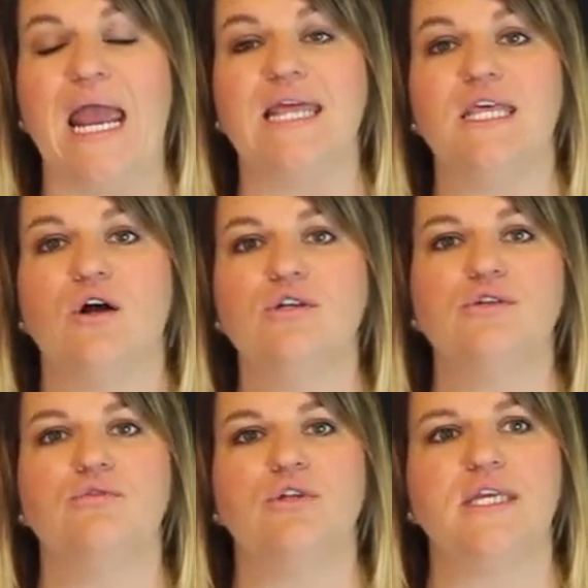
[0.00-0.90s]
And then
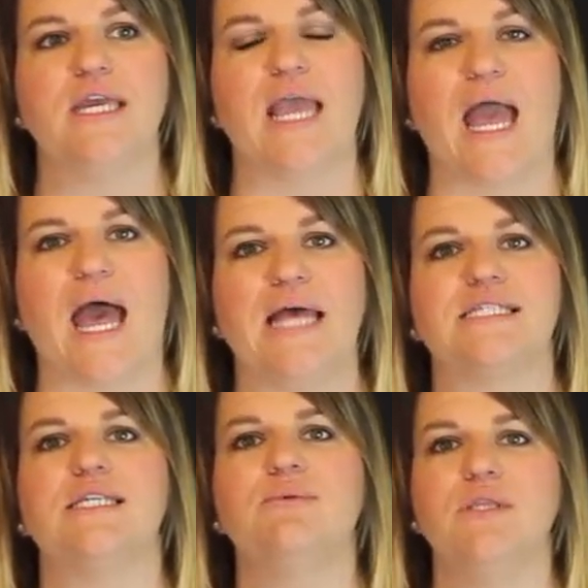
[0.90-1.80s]
also looking at
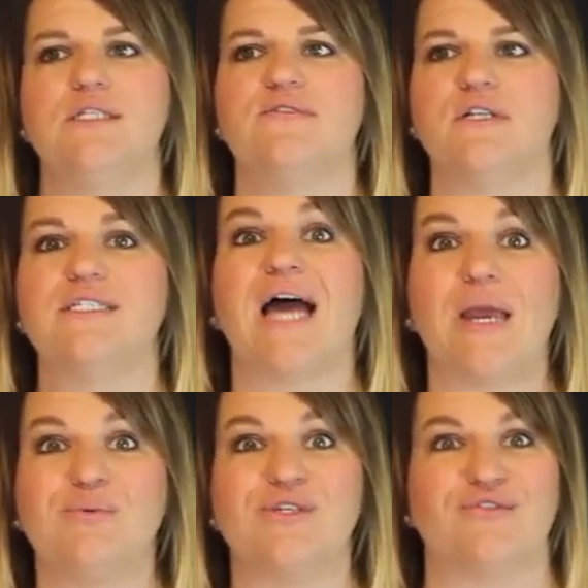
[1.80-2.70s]
some of the different
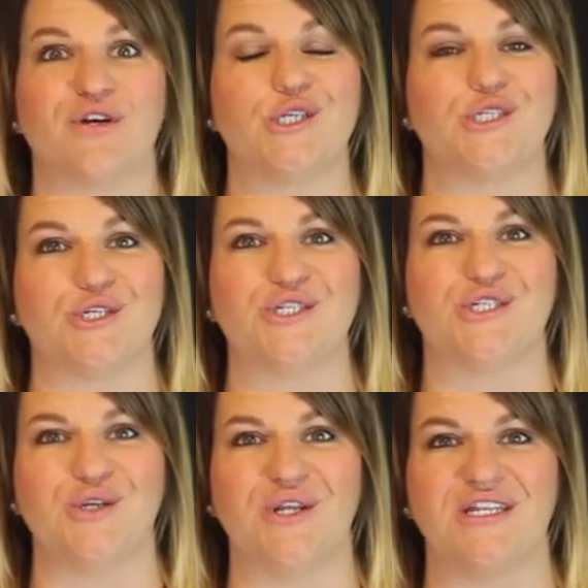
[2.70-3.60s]
types of first-year
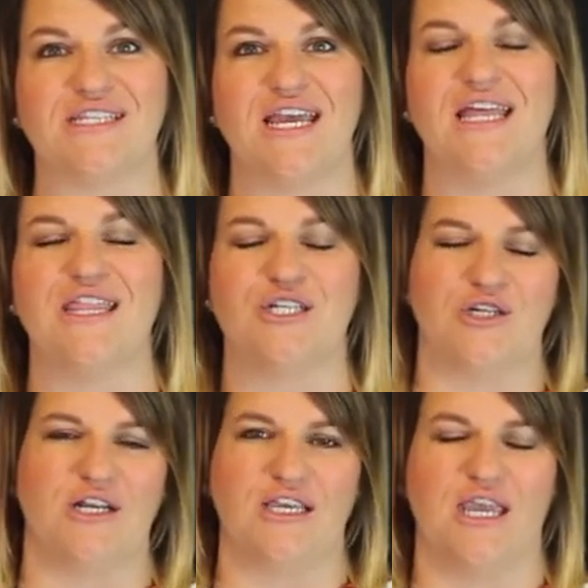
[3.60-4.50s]
students that you're
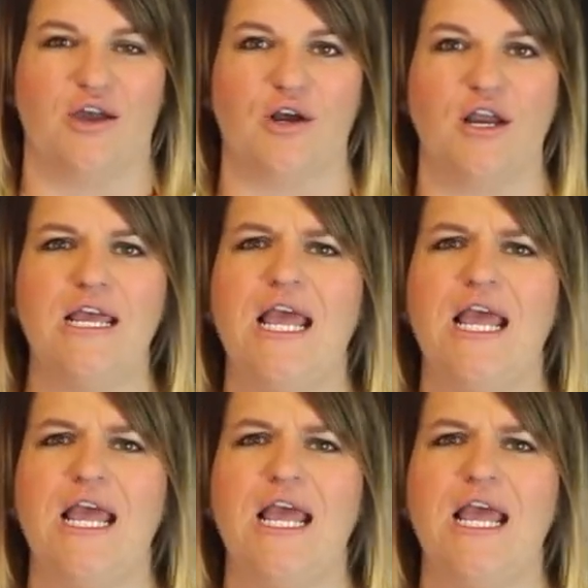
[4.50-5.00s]
going to encounter.